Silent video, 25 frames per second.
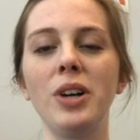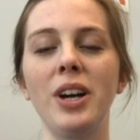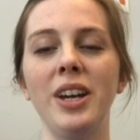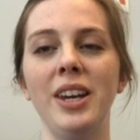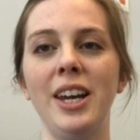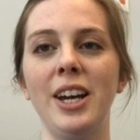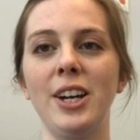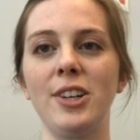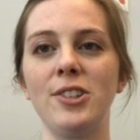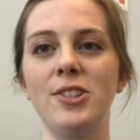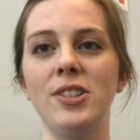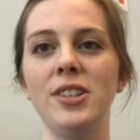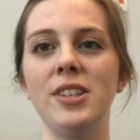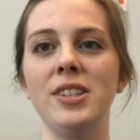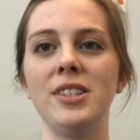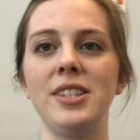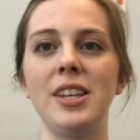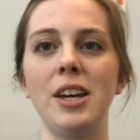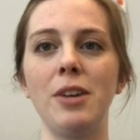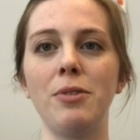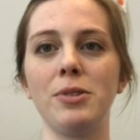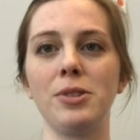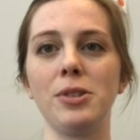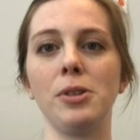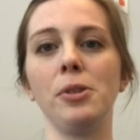connections
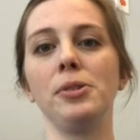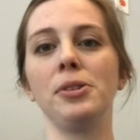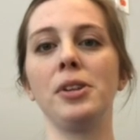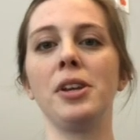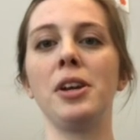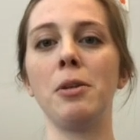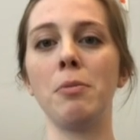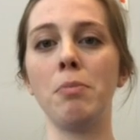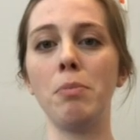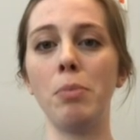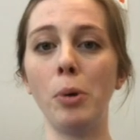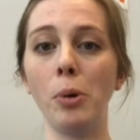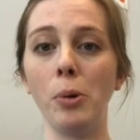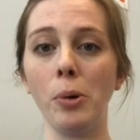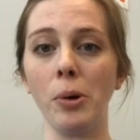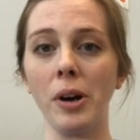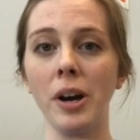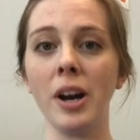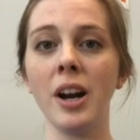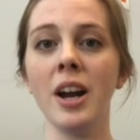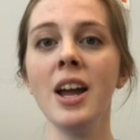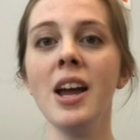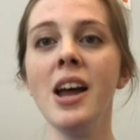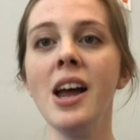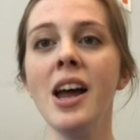that resulted in poor,